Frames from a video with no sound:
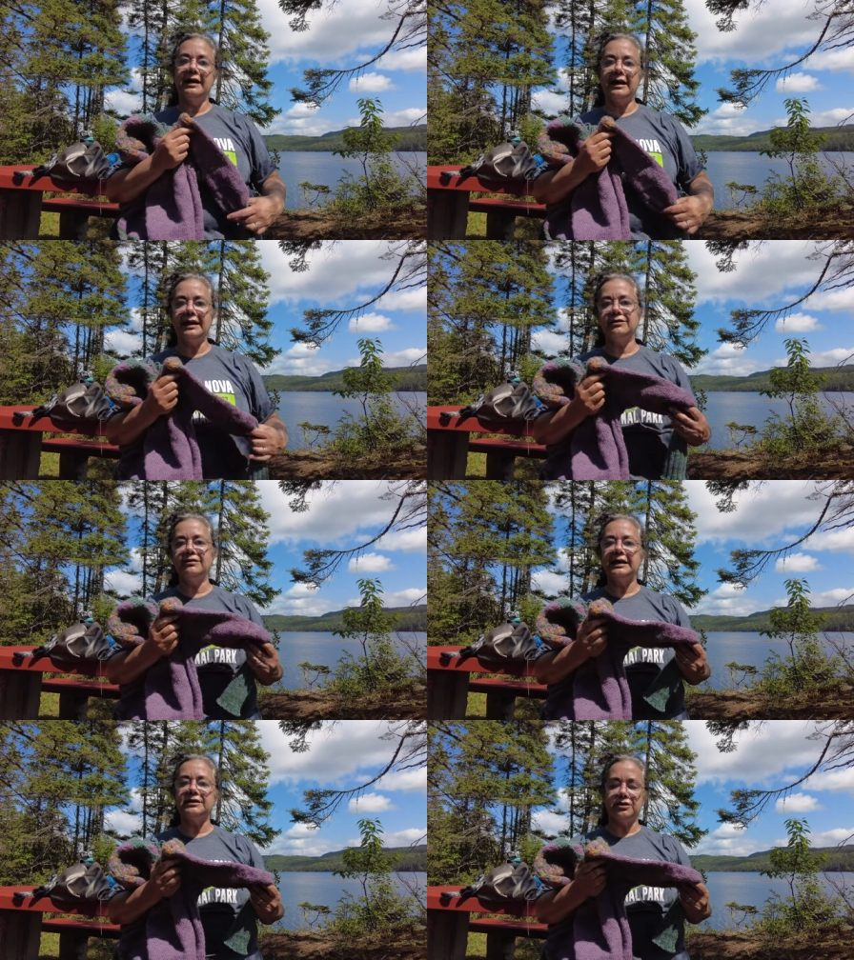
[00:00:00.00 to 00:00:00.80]
I don't
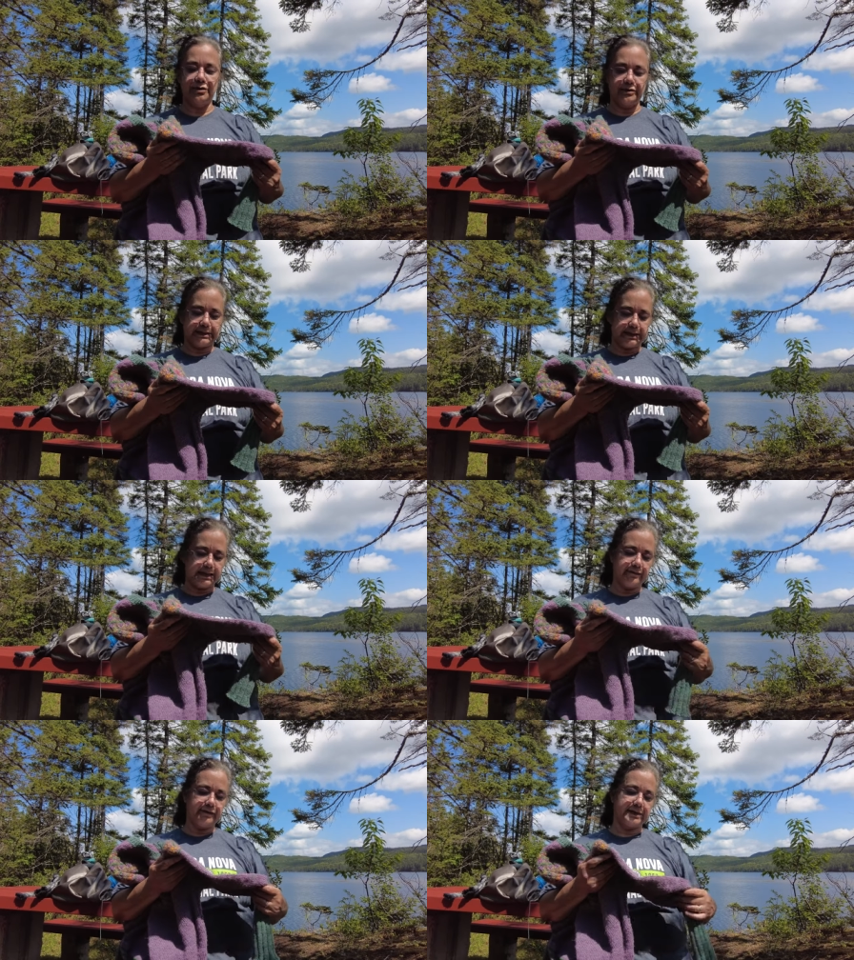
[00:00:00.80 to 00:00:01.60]
like to do
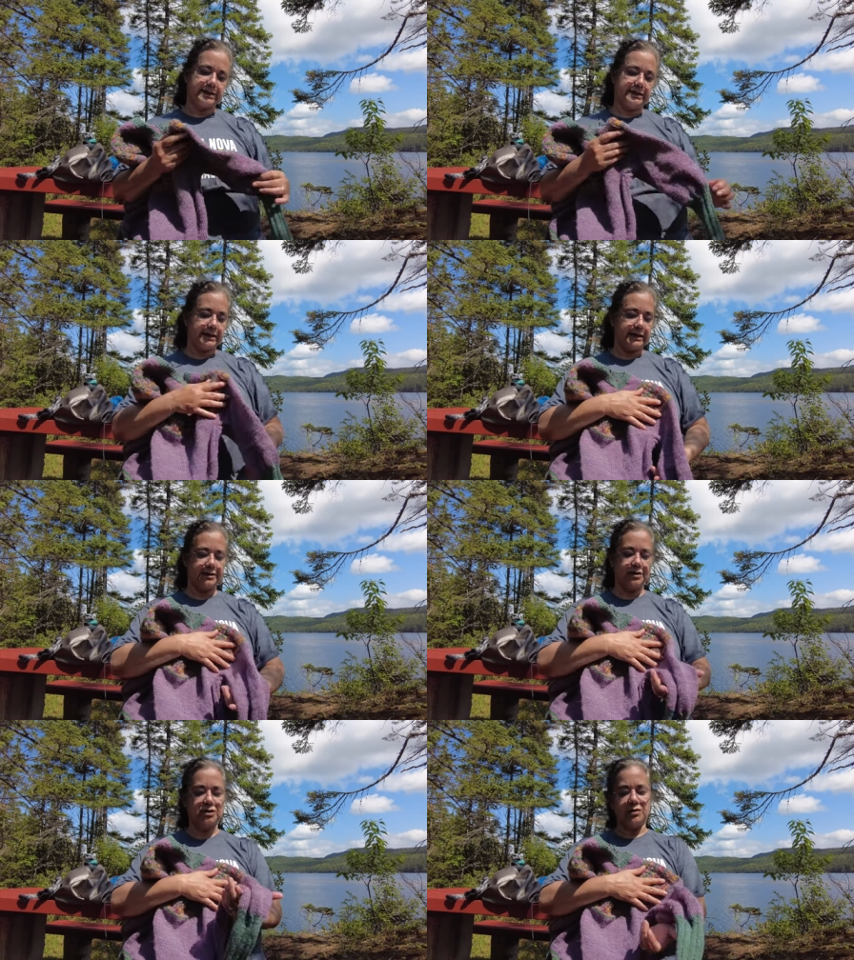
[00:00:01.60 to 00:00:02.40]
sleeves,
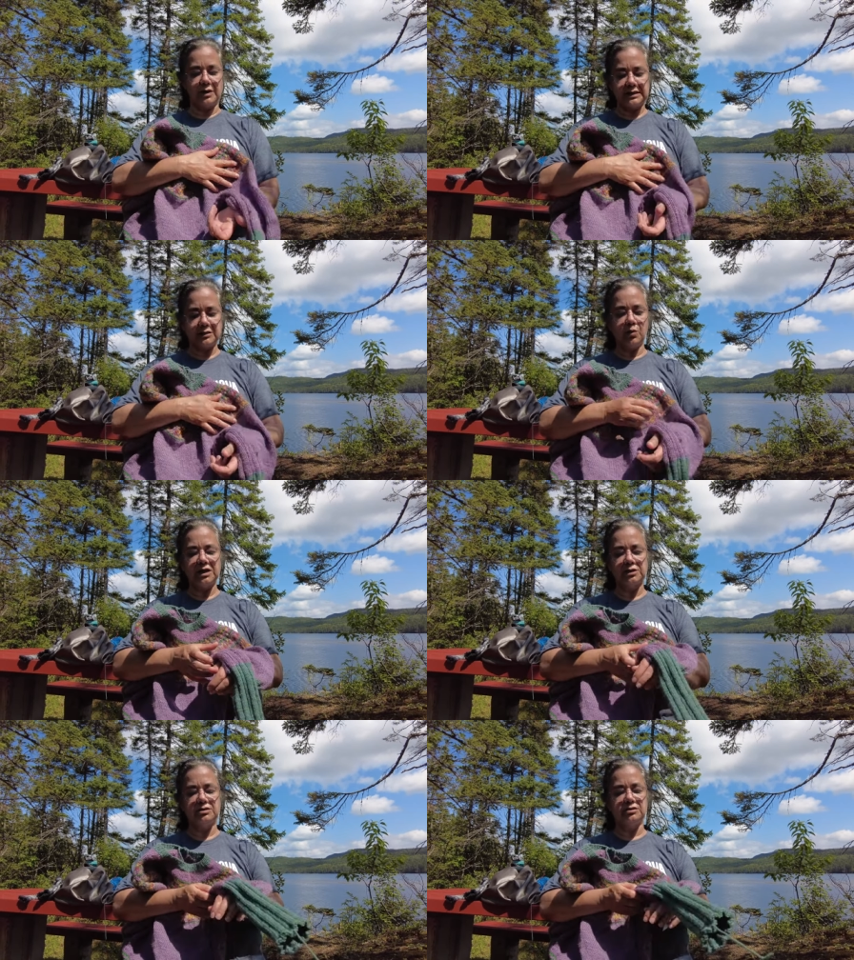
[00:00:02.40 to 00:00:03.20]
so I didn't
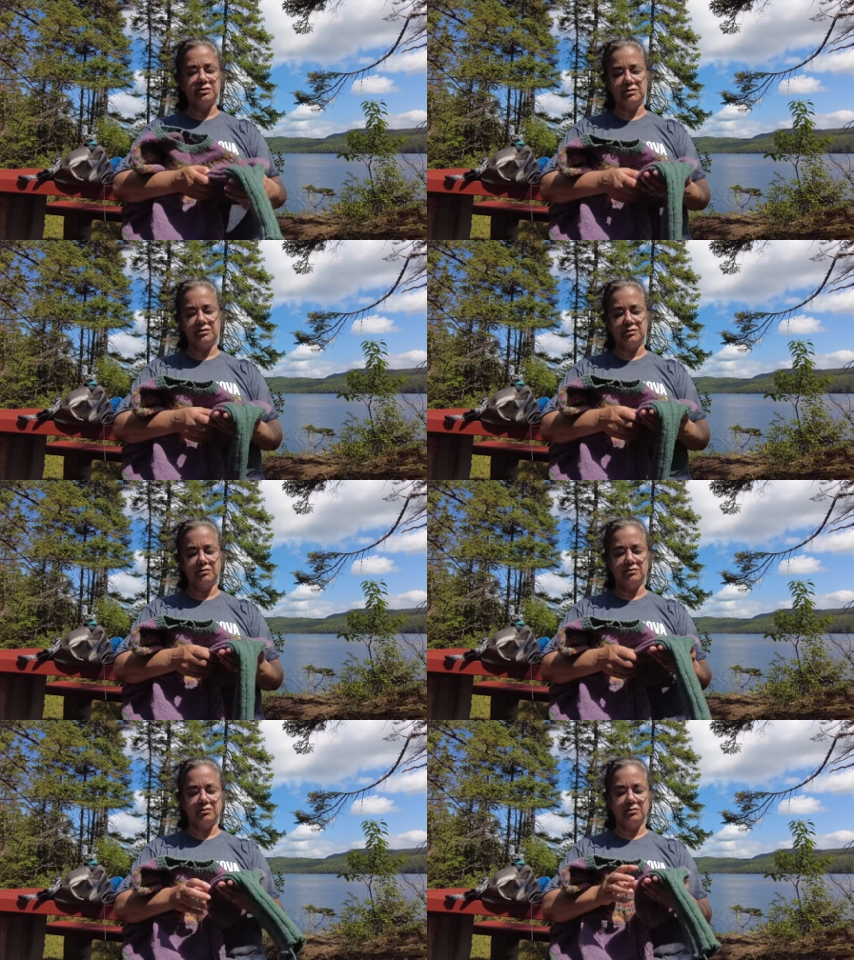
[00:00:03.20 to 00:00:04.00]
want to
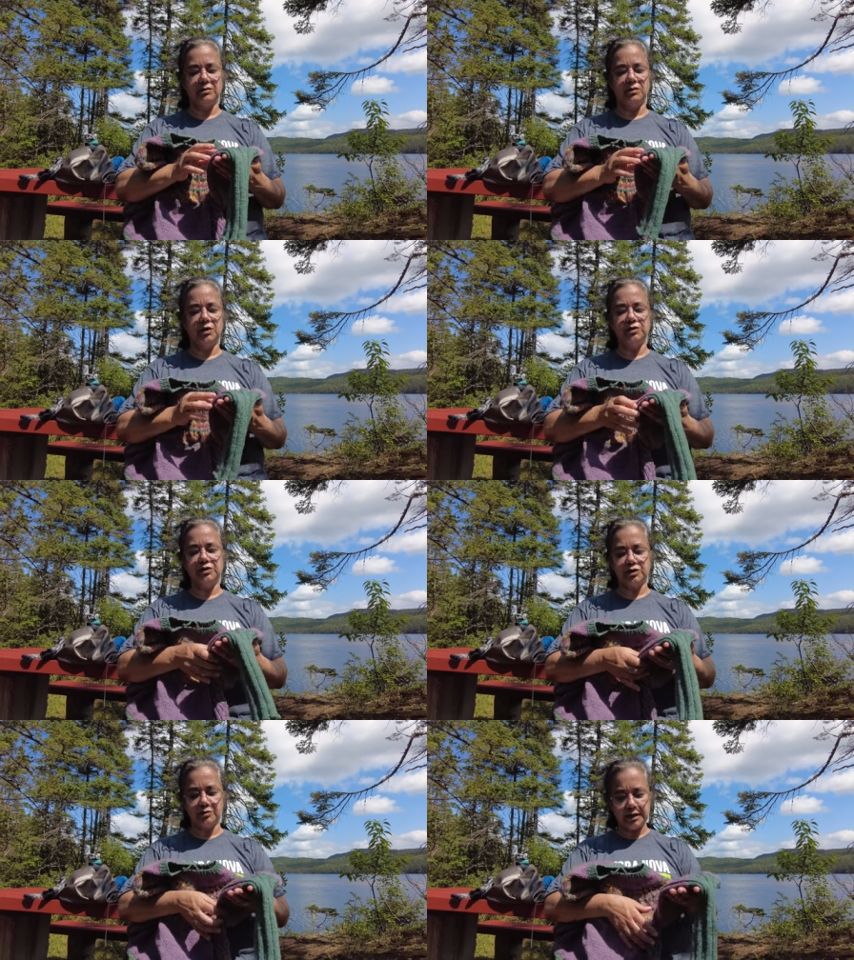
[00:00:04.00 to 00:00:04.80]
lose
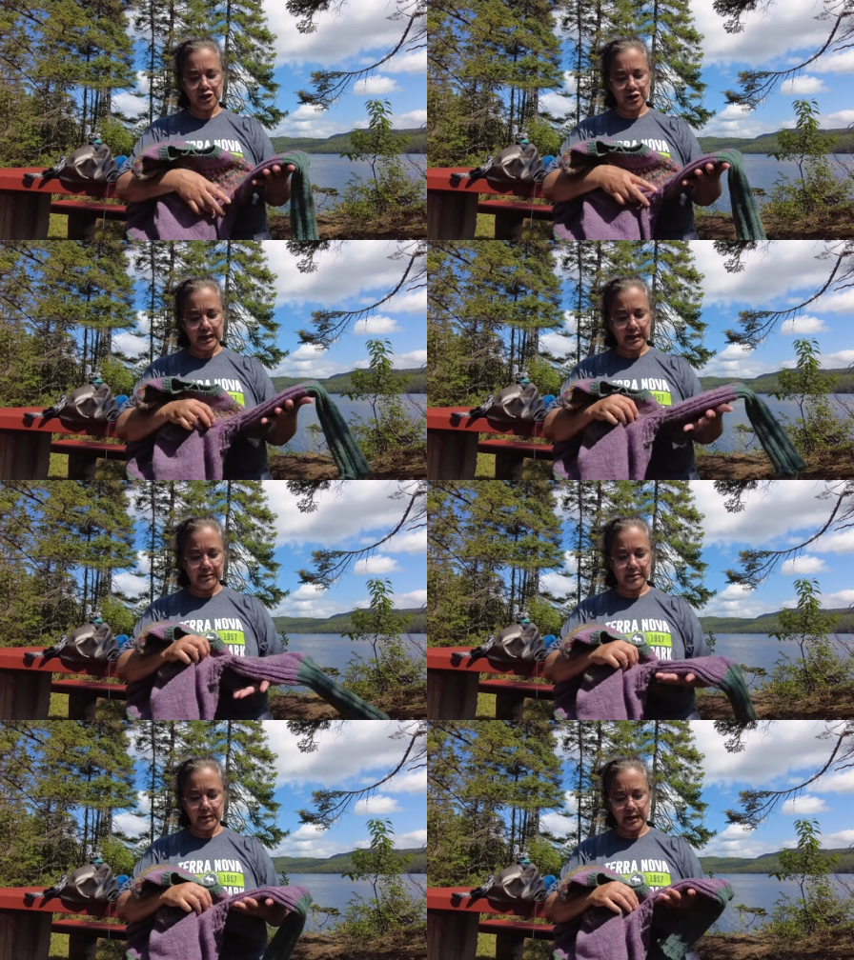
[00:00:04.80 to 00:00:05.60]
too much
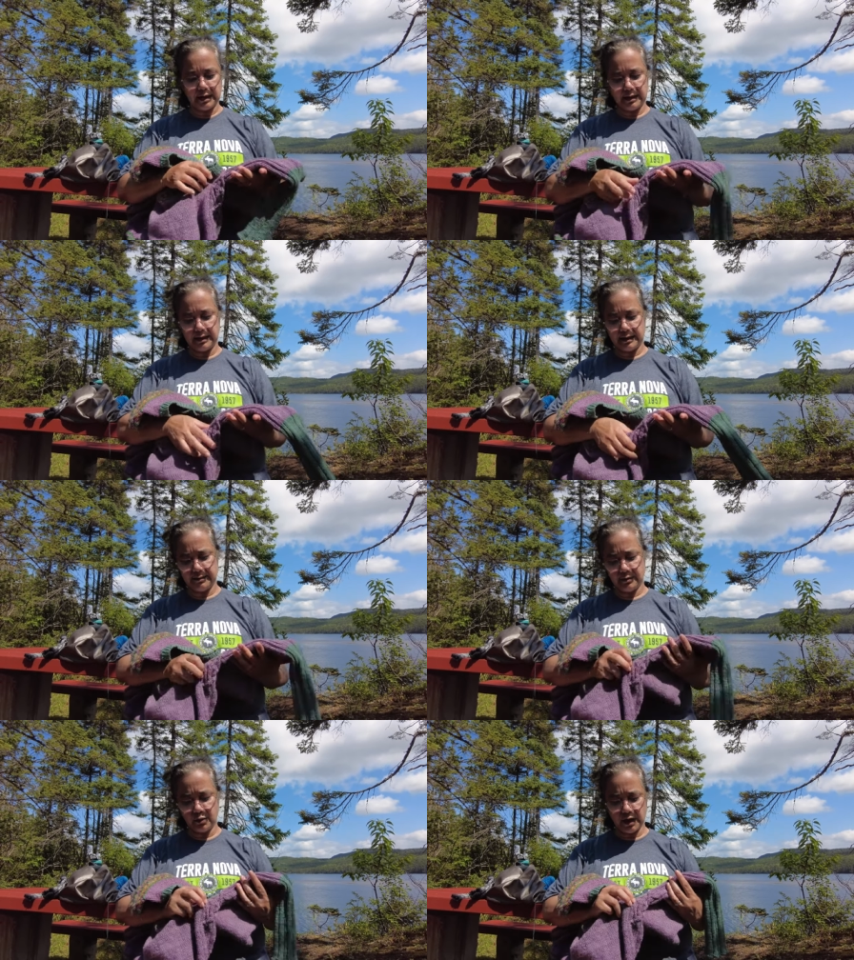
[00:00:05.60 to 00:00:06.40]
time uh,
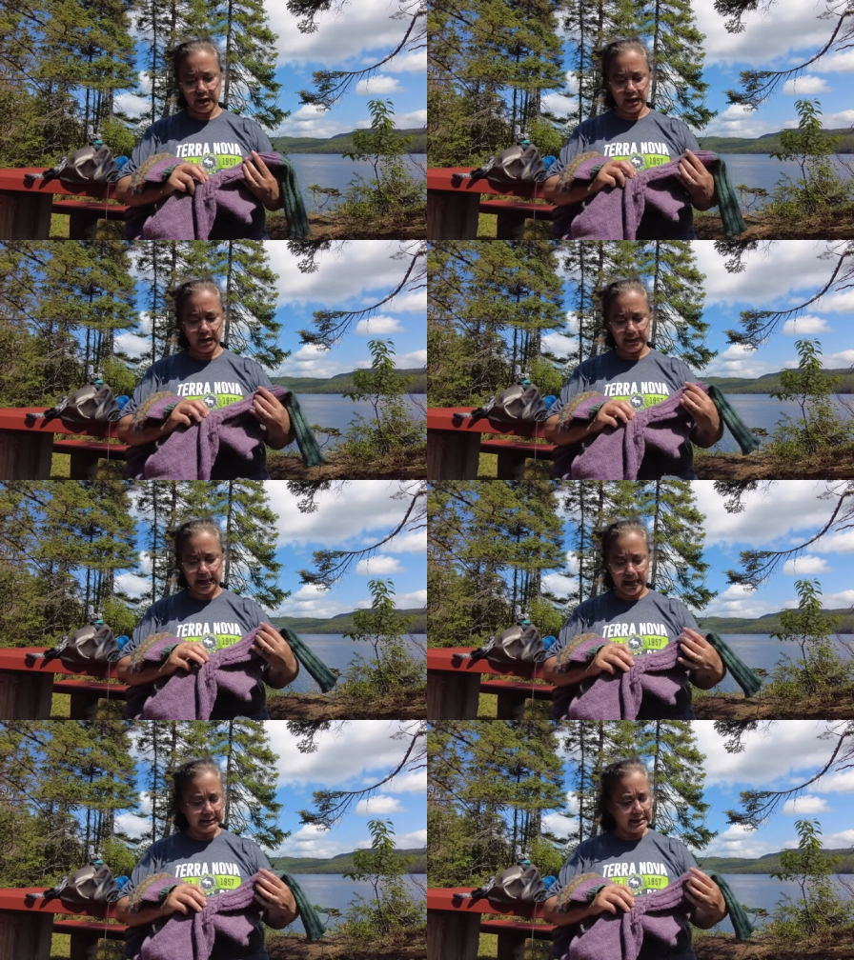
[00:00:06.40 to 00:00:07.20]
working on
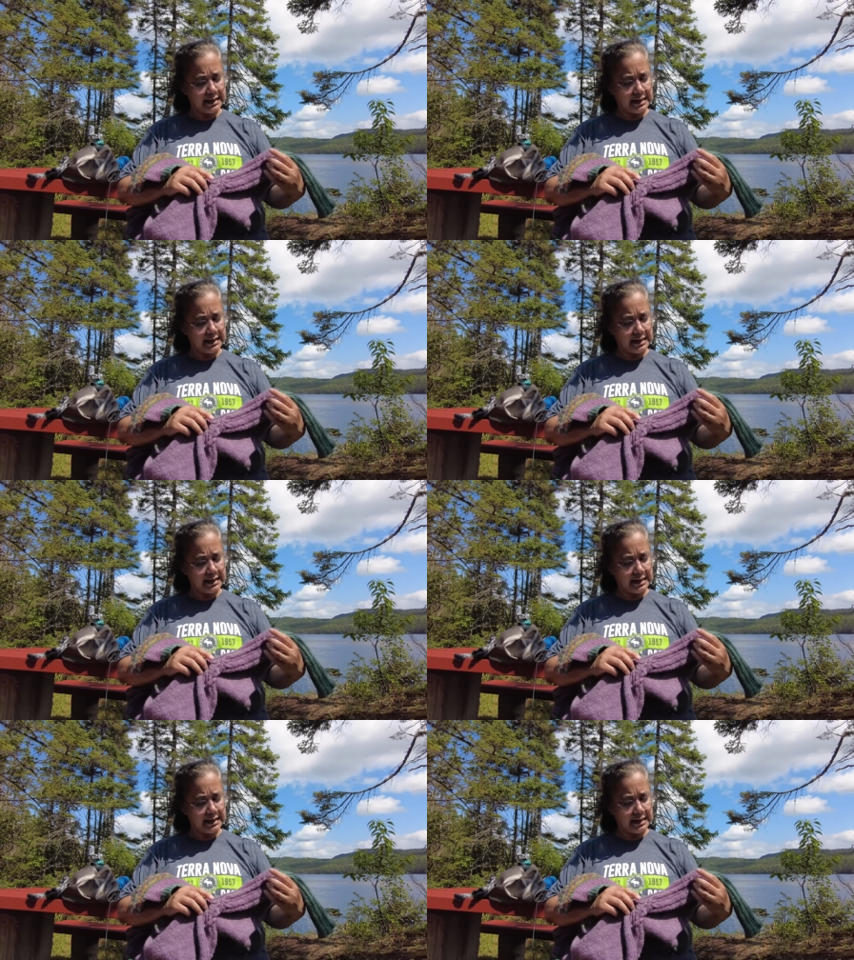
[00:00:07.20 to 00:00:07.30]
that.